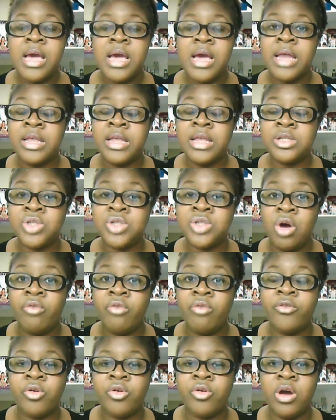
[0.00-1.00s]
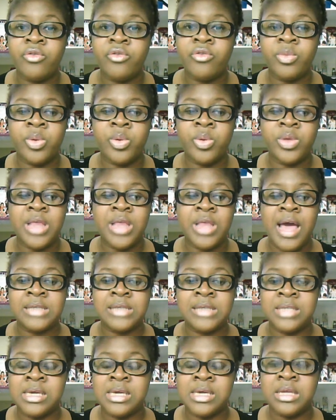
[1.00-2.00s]
and they don't feel comfortable with
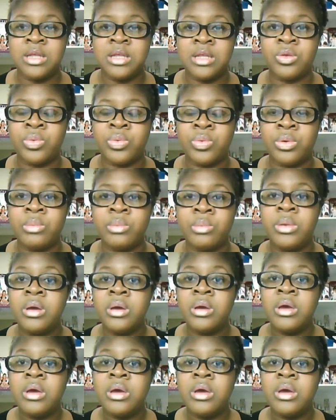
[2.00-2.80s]
asking it in the room,